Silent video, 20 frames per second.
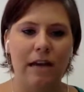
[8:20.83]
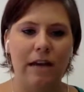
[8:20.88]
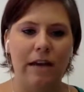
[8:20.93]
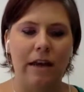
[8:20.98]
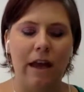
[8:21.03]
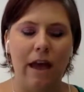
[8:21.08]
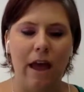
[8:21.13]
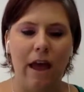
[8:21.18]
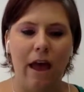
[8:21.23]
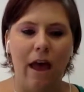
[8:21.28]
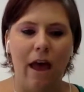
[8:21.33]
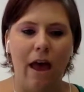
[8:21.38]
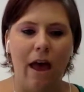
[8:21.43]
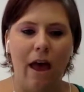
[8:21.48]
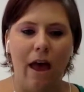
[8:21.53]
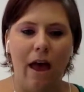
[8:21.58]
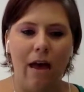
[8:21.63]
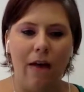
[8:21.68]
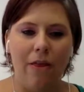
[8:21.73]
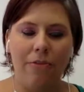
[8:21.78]
And
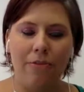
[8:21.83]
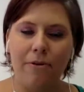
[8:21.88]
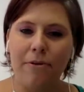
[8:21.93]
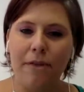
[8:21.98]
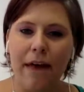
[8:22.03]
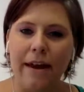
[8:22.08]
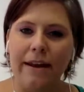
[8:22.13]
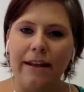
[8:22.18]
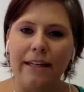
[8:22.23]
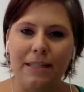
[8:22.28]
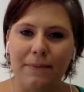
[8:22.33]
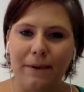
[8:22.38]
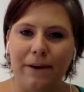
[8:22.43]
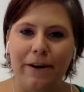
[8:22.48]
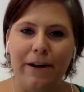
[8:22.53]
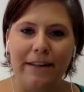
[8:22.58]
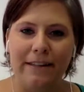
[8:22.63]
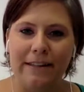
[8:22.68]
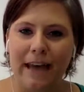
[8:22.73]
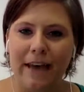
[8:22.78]
through that
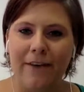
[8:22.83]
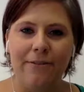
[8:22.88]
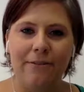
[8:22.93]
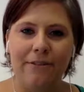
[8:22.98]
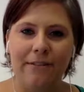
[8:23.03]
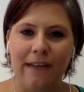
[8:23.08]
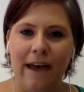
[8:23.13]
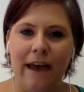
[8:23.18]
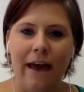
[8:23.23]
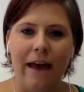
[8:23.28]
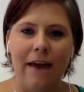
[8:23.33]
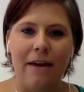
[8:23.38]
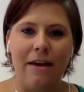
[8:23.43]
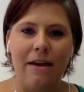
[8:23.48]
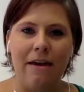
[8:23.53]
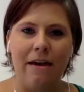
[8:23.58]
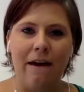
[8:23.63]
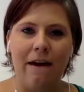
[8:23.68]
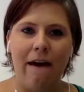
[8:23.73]
experience, I